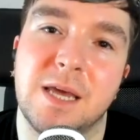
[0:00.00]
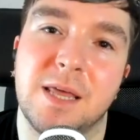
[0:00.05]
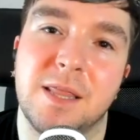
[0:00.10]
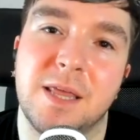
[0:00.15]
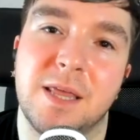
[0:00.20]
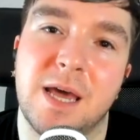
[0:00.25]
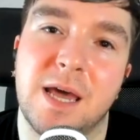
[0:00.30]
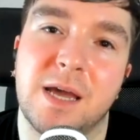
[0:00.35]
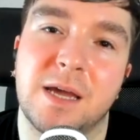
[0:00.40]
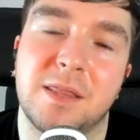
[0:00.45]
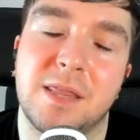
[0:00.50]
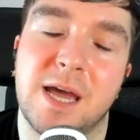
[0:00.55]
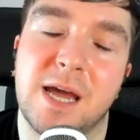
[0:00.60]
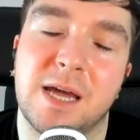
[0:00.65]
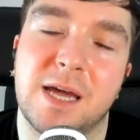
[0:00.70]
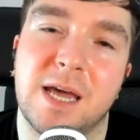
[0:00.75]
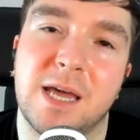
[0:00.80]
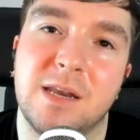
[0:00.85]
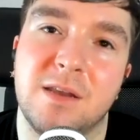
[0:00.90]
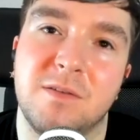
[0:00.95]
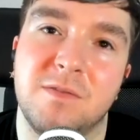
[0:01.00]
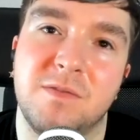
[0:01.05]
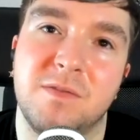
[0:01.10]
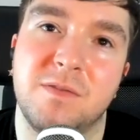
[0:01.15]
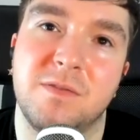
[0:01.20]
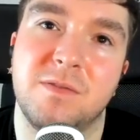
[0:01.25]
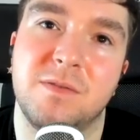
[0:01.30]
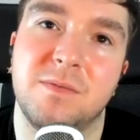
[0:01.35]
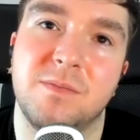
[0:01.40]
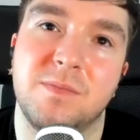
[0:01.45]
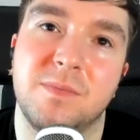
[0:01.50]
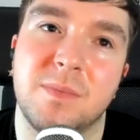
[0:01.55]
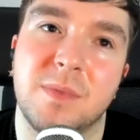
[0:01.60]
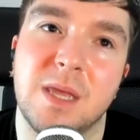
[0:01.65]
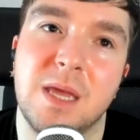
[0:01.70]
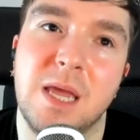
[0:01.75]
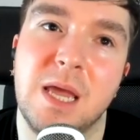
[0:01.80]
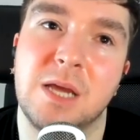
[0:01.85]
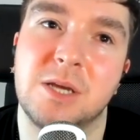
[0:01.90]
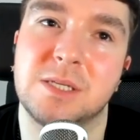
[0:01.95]
that that that kind of
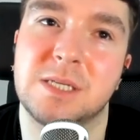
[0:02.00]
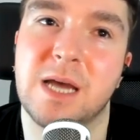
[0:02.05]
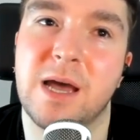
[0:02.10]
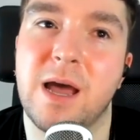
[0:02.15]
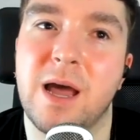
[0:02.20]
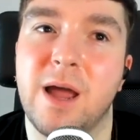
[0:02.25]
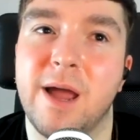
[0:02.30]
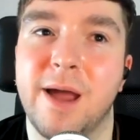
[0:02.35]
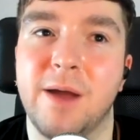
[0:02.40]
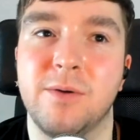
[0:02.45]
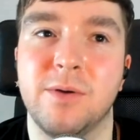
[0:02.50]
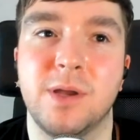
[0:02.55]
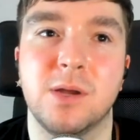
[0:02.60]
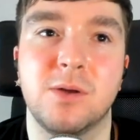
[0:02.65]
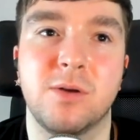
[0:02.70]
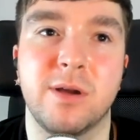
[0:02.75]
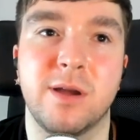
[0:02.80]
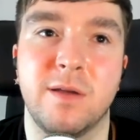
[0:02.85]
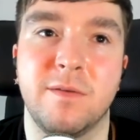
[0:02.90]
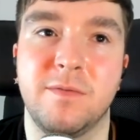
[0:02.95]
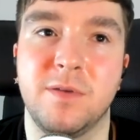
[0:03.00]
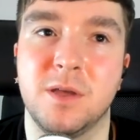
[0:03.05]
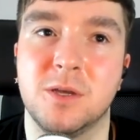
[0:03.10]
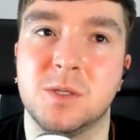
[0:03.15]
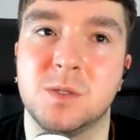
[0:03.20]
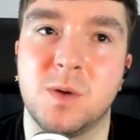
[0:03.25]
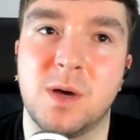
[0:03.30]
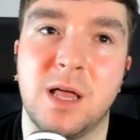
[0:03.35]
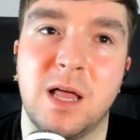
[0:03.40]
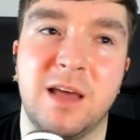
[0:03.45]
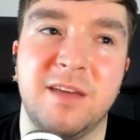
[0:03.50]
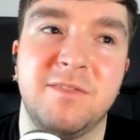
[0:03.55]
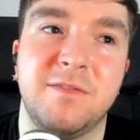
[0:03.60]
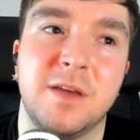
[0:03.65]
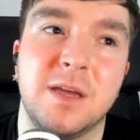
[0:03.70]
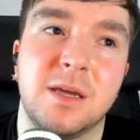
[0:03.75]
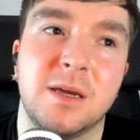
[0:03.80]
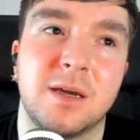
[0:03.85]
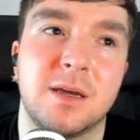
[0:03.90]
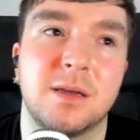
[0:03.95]
because I, I would agree with you as well i
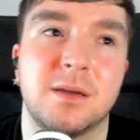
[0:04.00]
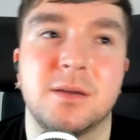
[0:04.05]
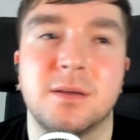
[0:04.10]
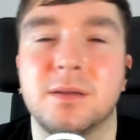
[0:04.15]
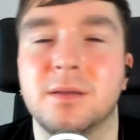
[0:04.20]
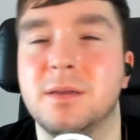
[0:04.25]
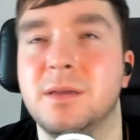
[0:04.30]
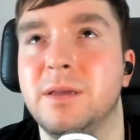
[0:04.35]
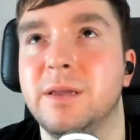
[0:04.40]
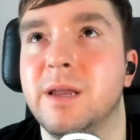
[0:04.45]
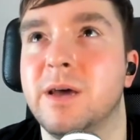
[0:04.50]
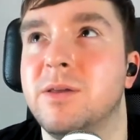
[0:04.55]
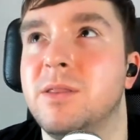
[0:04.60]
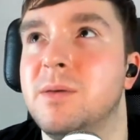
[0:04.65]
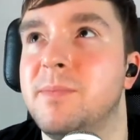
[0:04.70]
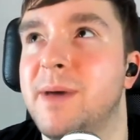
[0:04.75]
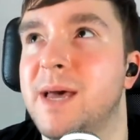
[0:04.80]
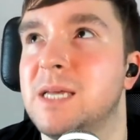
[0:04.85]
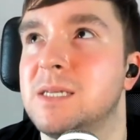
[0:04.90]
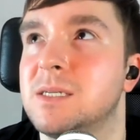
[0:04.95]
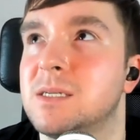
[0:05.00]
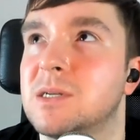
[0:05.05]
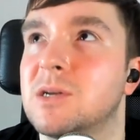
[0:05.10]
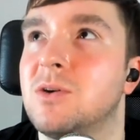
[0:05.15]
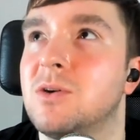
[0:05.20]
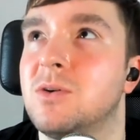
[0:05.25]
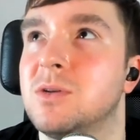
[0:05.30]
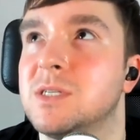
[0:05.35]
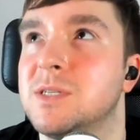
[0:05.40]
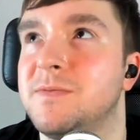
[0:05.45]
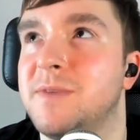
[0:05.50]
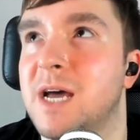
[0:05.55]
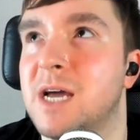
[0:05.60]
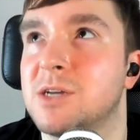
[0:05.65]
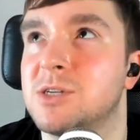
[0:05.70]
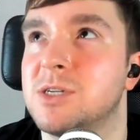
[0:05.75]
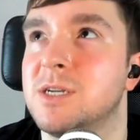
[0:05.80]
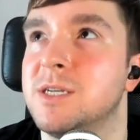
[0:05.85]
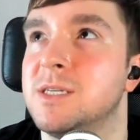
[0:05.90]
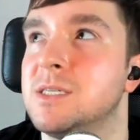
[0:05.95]
think you know the best course of
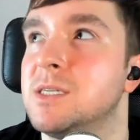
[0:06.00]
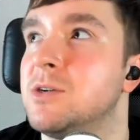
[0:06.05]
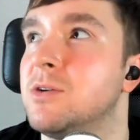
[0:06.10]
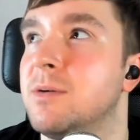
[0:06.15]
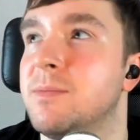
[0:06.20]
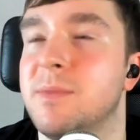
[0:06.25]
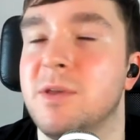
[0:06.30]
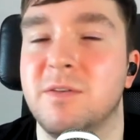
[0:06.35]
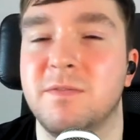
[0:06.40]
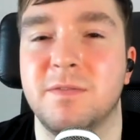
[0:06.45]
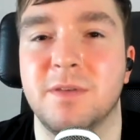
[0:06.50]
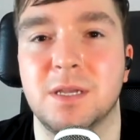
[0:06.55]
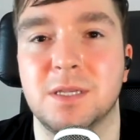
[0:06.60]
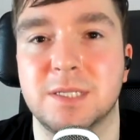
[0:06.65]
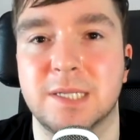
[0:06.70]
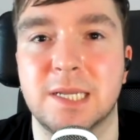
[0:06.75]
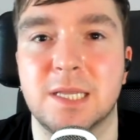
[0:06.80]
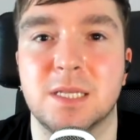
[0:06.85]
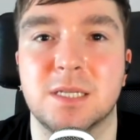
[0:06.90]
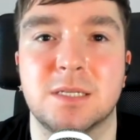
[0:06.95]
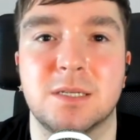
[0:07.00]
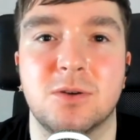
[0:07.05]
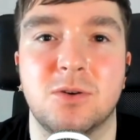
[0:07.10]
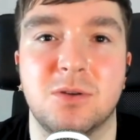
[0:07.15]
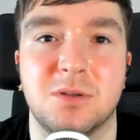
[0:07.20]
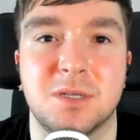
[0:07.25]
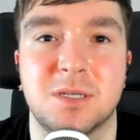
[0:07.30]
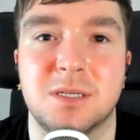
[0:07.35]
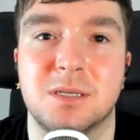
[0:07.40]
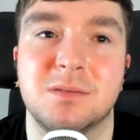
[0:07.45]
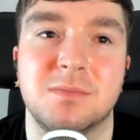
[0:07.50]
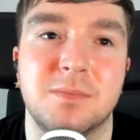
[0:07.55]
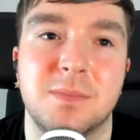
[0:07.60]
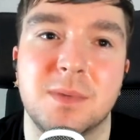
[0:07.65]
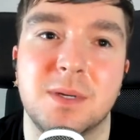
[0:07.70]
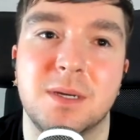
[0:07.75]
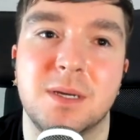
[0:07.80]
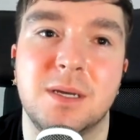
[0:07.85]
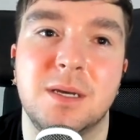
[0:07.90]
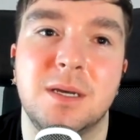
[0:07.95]
action is to remove things at the source
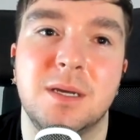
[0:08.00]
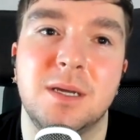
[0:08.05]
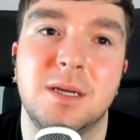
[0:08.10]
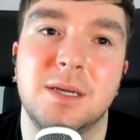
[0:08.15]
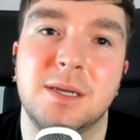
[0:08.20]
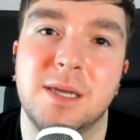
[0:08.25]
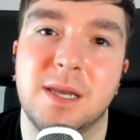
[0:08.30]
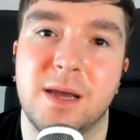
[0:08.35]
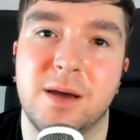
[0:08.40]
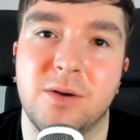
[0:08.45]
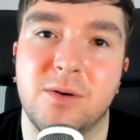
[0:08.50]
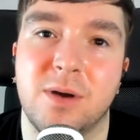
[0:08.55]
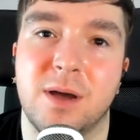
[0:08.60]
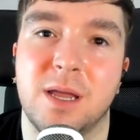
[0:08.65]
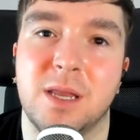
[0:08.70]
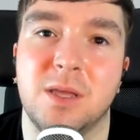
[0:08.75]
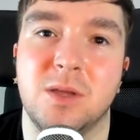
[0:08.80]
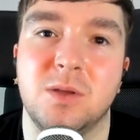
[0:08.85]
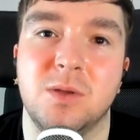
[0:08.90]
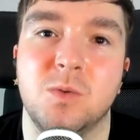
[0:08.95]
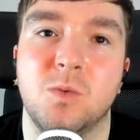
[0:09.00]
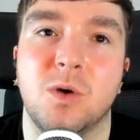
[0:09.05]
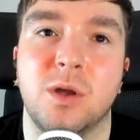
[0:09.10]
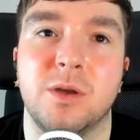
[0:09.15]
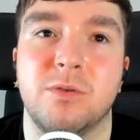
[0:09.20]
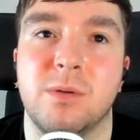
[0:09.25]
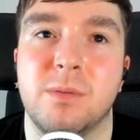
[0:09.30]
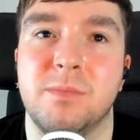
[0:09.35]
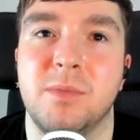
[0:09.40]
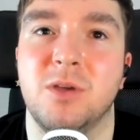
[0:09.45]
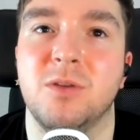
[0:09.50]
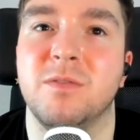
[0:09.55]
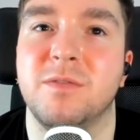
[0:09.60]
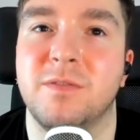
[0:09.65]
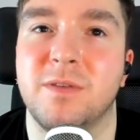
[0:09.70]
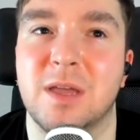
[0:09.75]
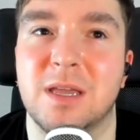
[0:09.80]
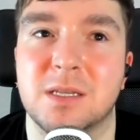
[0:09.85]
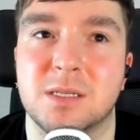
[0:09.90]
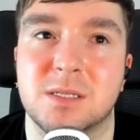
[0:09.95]
you know, you want to remove
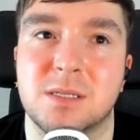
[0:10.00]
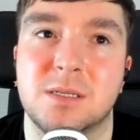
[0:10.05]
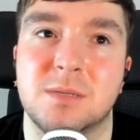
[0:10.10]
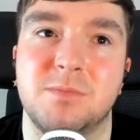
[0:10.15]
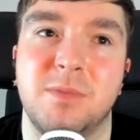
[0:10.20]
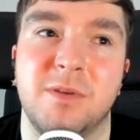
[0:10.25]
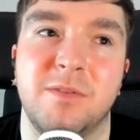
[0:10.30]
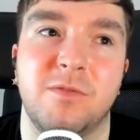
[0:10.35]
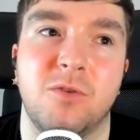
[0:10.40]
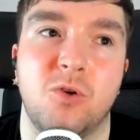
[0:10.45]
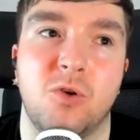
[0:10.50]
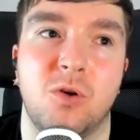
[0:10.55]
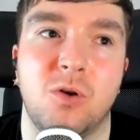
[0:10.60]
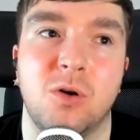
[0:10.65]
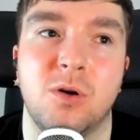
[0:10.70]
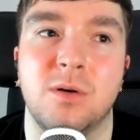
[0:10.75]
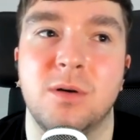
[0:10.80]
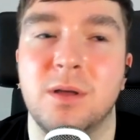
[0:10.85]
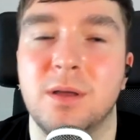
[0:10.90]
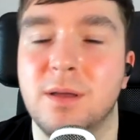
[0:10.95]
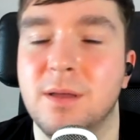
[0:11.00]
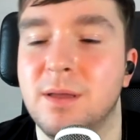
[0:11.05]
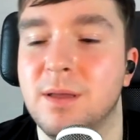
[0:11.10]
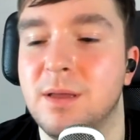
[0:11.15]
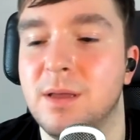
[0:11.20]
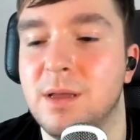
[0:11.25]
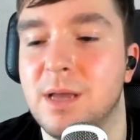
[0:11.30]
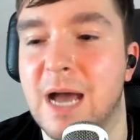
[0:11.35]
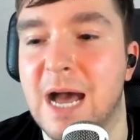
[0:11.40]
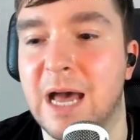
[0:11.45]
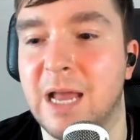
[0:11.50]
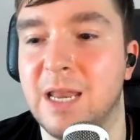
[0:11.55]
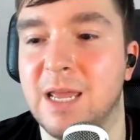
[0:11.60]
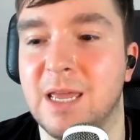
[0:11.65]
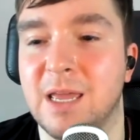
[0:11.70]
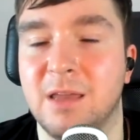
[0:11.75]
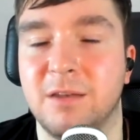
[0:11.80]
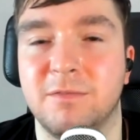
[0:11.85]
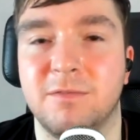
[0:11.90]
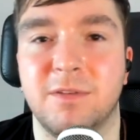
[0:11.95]
things before
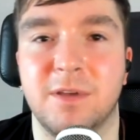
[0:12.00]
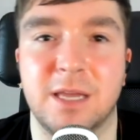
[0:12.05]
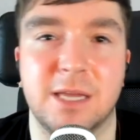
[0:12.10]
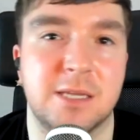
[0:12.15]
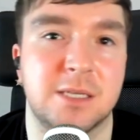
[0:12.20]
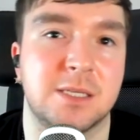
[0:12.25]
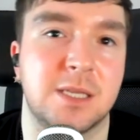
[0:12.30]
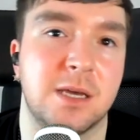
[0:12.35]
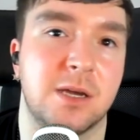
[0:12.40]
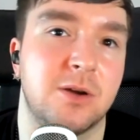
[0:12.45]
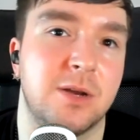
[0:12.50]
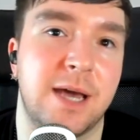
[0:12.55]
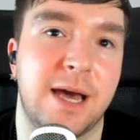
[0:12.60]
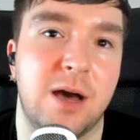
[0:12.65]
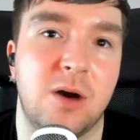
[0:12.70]
adding in things that could